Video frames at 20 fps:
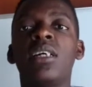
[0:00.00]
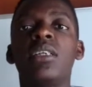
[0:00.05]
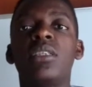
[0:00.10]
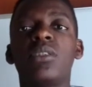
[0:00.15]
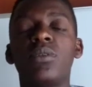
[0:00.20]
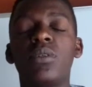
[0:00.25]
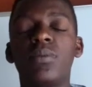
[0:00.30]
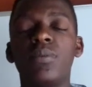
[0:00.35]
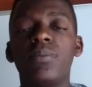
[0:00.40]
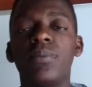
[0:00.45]

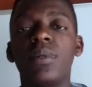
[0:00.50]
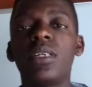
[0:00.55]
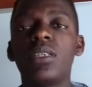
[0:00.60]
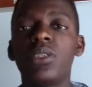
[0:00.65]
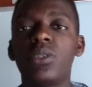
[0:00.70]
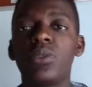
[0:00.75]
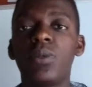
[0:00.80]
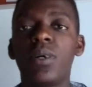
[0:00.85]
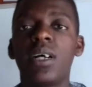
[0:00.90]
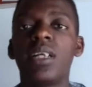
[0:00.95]
It will make
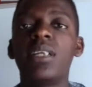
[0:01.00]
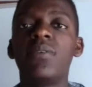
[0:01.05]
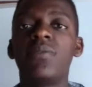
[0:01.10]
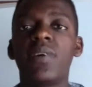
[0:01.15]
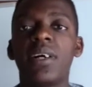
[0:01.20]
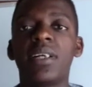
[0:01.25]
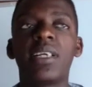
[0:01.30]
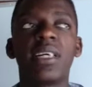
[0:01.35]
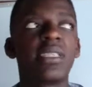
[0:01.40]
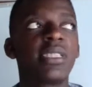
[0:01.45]
sure the
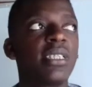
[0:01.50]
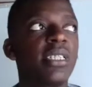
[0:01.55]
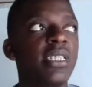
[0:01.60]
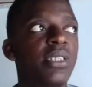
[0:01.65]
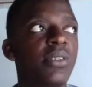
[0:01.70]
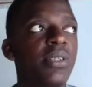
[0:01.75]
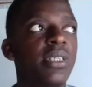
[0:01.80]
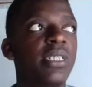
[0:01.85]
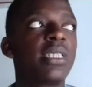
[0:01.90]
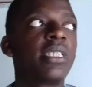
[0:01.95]
fatty
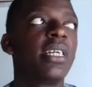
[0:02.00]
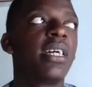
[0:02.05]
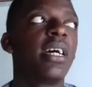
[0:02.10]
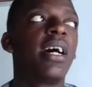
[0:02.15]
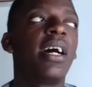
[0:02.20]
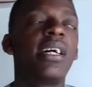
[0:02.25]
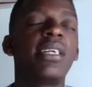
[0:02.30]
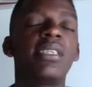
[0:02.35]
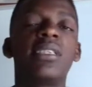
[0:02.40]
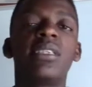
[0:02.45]
acids reach the
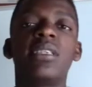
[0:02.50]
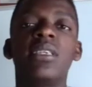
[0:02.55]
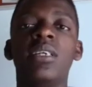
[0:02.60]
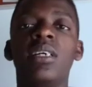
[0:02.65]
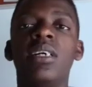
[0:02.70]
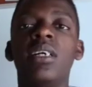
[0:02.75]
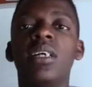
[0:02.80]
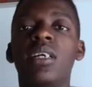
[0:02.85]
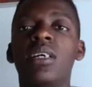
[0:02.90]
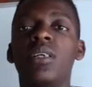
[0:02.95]
heart.
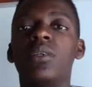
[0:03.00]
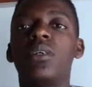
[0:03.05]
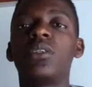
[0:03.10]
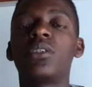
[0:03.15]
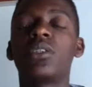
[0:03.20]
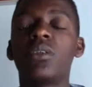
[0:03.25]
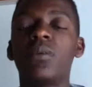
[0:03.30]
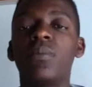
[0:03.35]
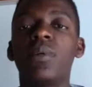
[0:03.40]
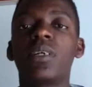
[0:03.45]
It will
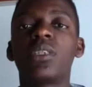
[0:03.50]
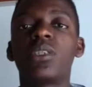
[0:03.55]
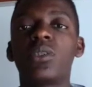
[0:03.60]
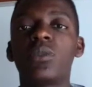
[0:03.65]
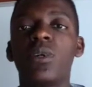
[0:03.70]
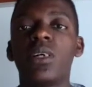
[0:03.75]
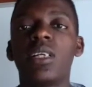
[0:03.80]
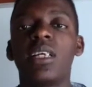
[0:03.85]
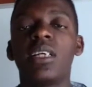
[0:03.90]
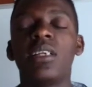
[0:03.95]
also make
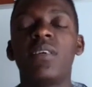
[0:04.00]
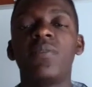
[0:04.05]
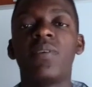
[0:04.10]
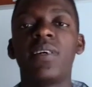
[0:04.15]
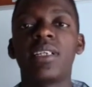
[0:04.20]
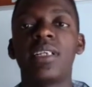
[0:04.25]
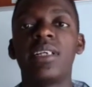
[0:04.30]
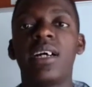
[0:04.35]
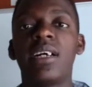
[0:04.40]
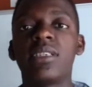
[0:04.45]
sure that the
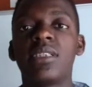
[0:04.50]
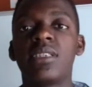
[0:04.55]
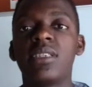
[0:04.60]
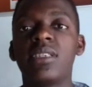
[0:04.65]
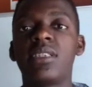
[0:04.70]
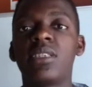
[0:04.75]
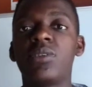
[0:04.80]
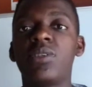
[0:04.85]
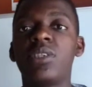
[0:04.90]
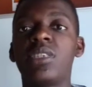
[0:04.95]
fatty
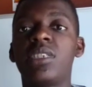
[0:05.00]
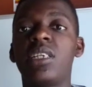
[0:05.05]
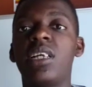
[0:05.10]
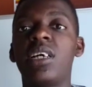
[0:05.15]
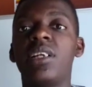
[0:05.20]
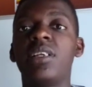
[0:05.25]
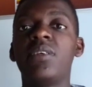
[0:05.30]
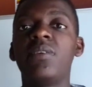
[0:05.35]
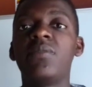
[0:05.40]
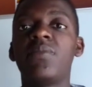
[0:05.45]
acids reach
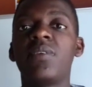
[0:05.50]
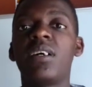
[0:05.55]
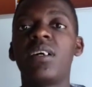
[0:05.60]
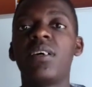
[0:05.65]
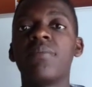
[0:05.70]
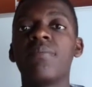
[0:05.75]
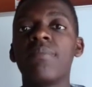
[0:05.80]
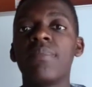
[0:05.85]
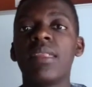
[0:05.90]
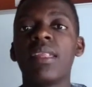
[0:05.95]
the liver.
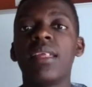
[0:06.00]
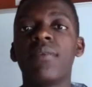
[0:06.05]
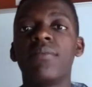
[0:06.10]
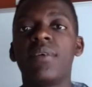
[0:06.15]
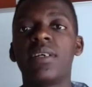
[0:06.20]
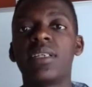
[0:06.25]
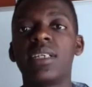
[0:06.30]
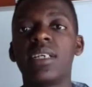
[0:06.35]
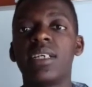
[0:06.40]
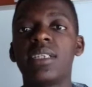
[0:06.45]

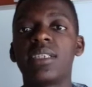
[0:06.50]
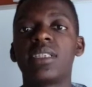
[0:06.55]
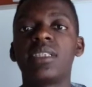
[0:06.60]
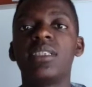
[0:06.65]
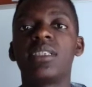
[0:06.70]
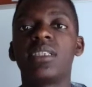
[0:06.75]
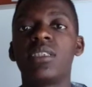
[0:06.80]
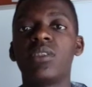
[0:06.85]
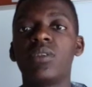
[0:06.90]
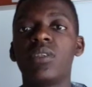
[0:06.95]
Fatty
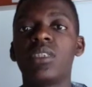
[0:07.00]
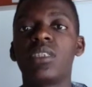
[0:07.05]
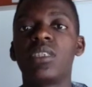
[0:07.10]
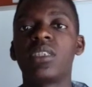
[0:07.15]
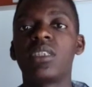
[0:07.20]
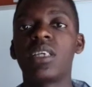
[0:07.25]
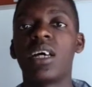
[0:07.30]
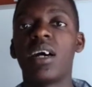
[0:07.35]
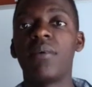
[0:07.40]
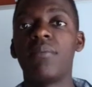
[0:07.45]
acids reach
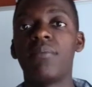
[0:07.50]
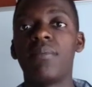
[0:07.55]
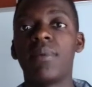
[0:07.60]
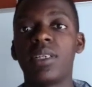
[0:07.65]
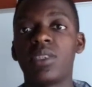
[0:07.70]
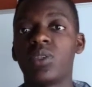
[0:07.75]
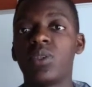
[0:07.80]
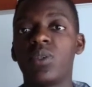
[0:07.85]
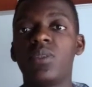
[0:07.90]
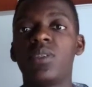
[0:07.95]
some
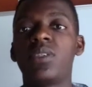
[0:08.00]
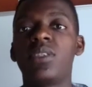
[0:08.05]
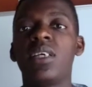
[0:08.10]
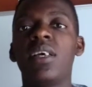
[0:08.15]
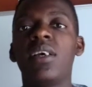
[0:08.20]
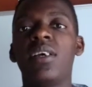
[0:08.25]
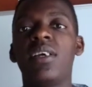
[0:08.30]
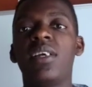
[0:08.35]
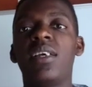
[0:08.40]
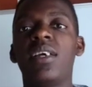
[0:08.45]

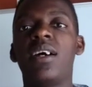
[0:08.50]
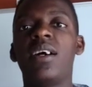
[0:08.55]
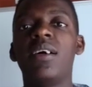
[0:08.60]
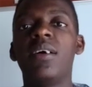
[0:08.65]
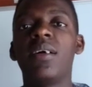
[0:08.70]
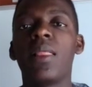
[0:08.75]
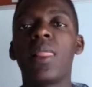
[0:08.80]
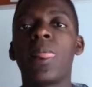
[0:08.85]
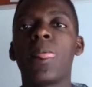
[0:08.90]
muscles. Yeah.